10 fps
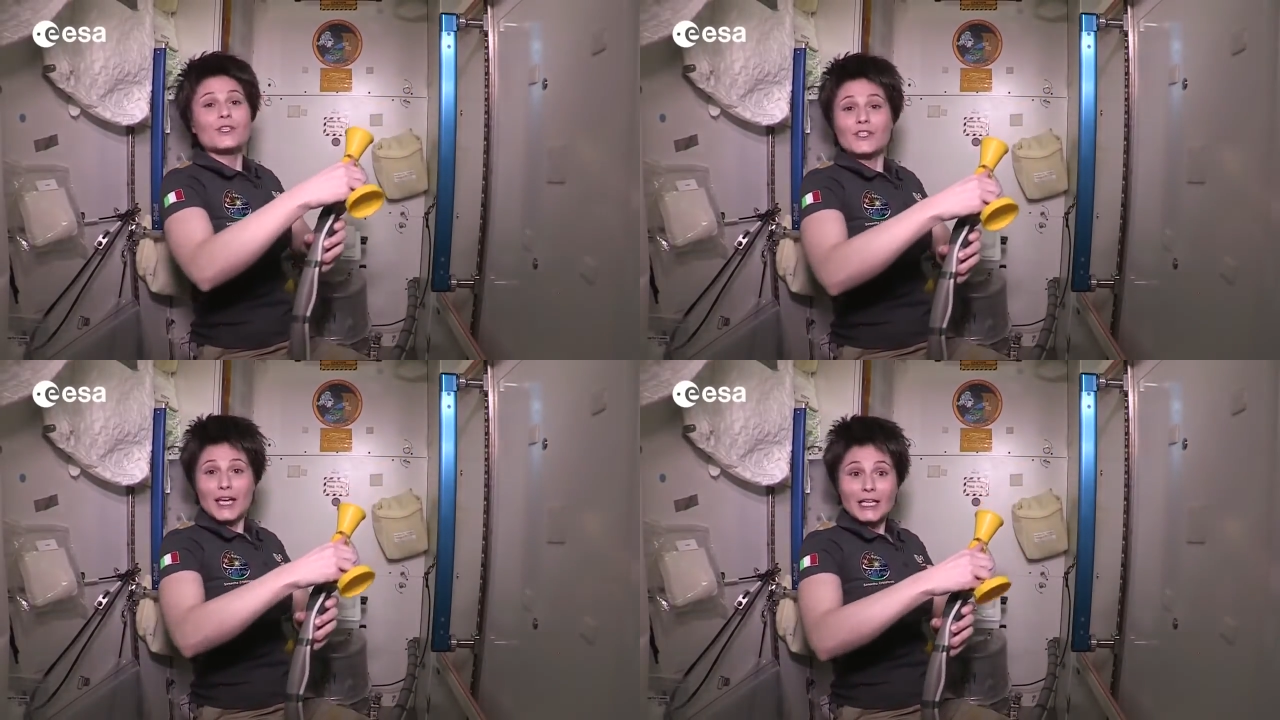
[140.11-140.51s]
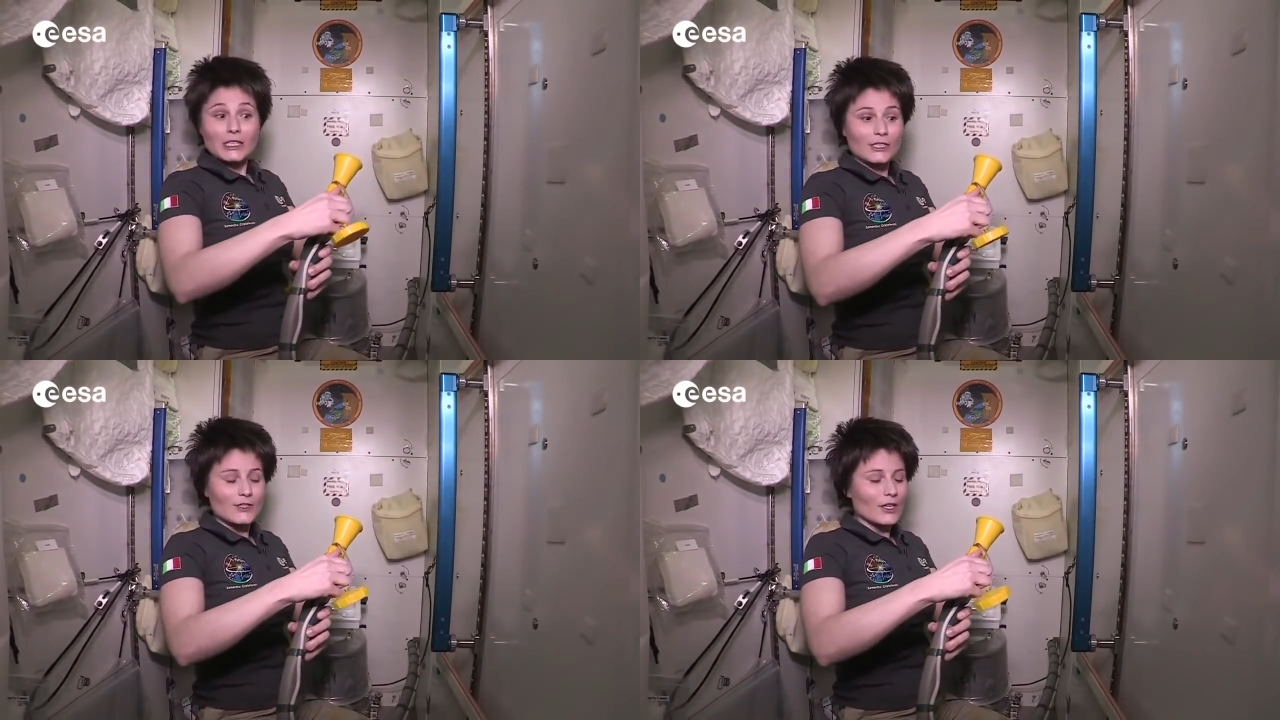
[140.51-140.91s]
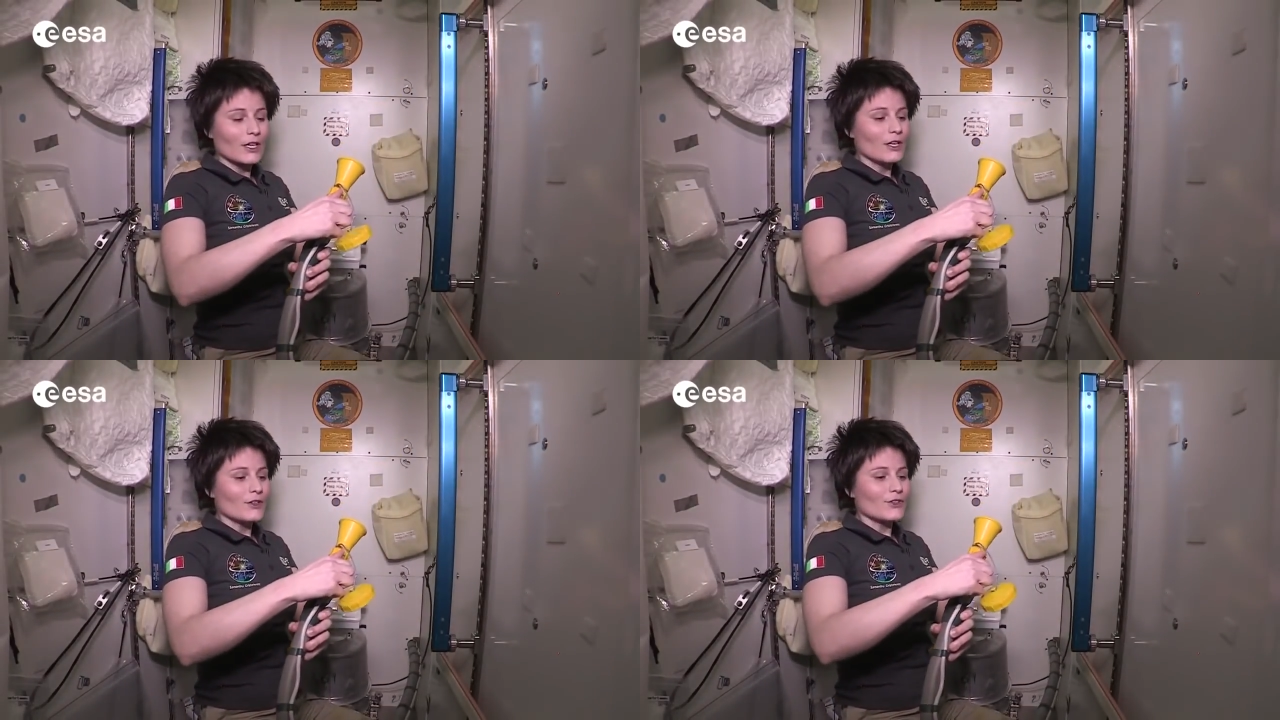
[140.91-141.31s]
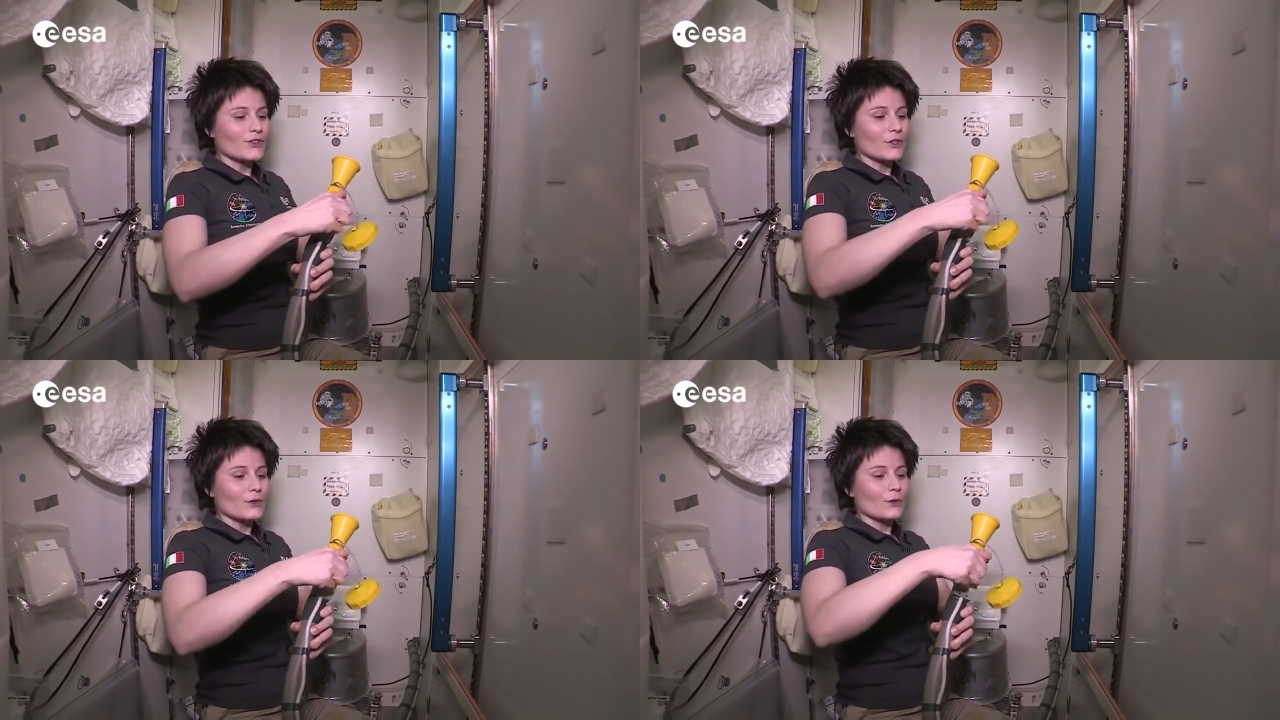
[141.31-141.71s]
recycled.
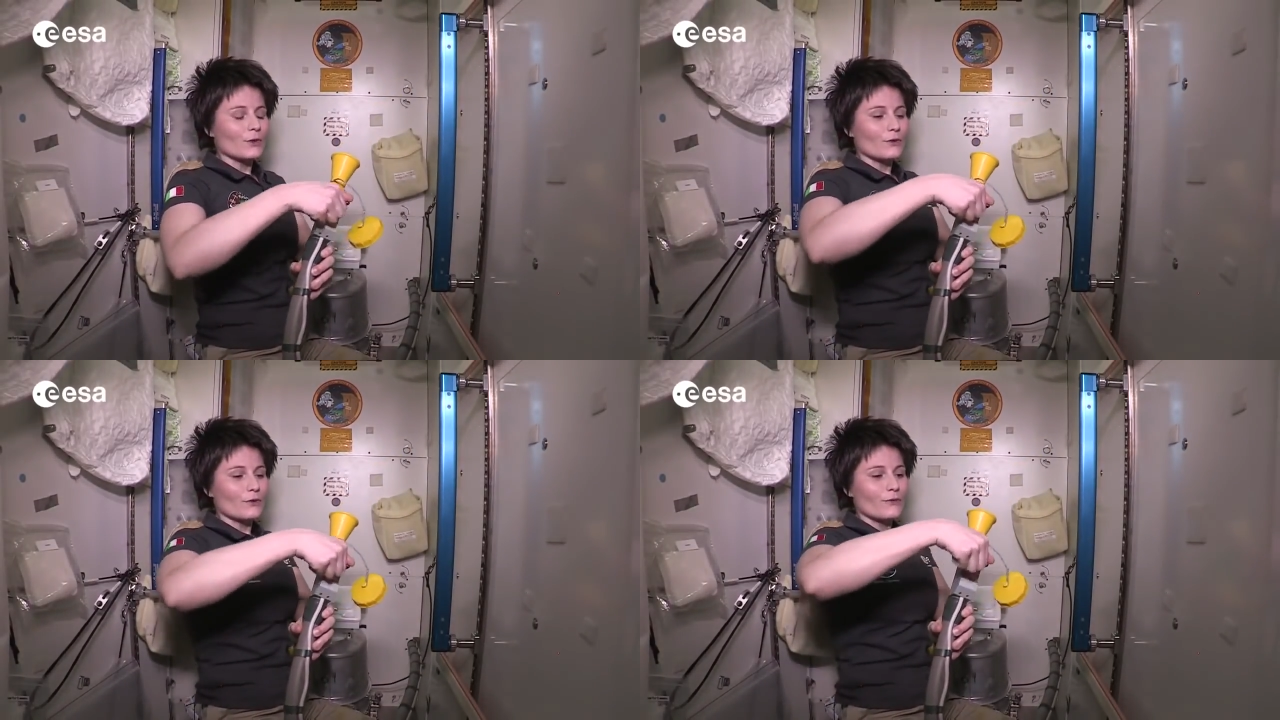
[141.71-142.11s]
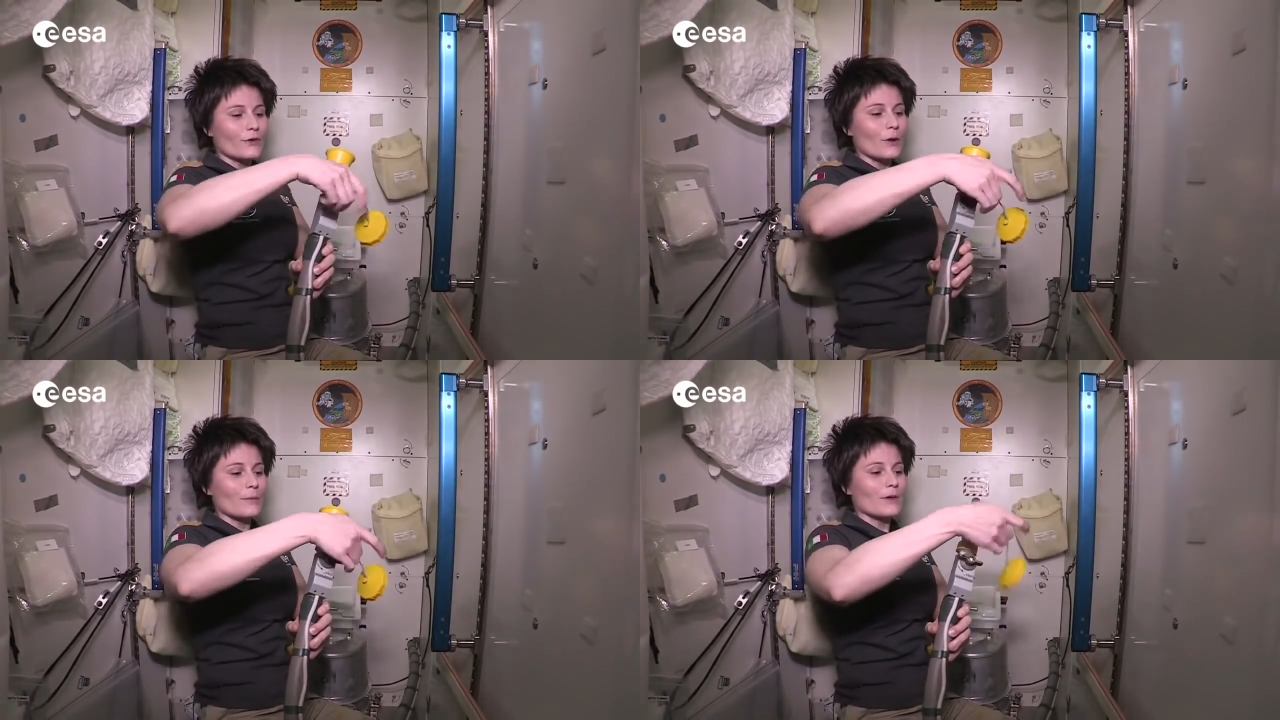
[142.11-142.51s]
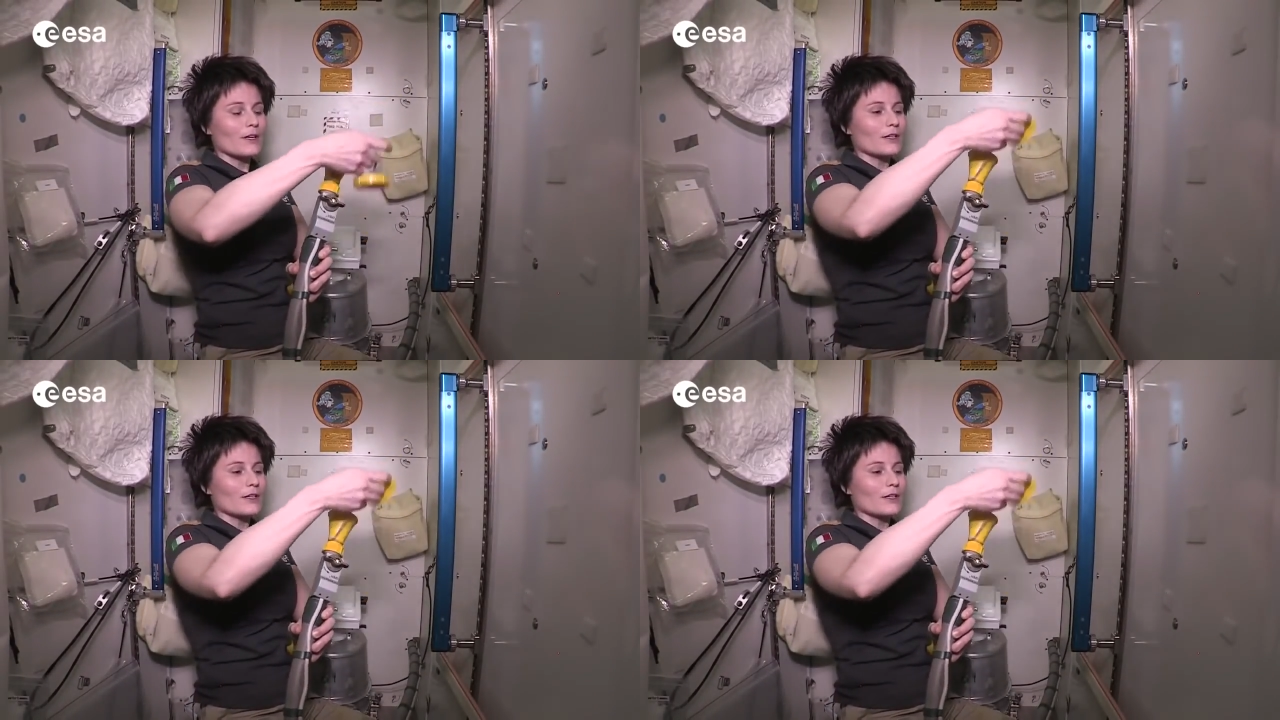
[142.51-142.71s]
So from